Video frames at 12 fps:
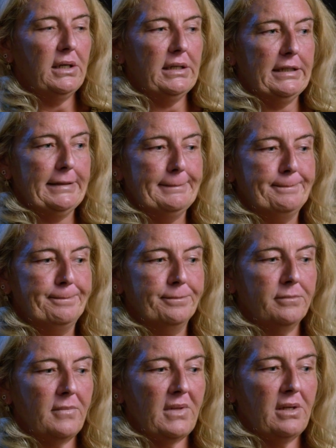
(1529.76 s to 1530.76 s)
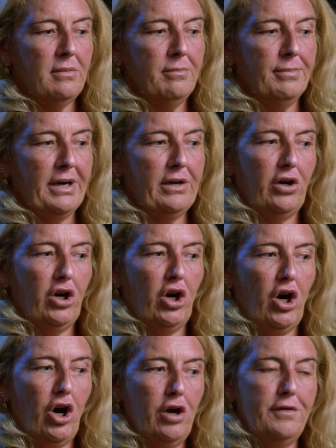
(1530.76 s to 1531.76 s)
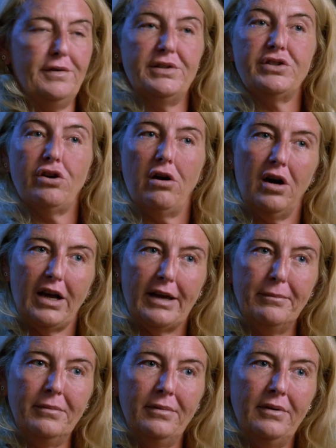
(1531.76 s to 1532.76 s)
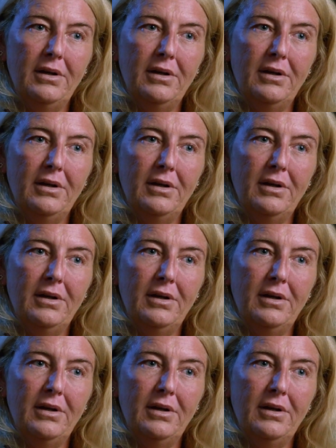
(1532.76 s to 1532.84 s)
Um, but over time,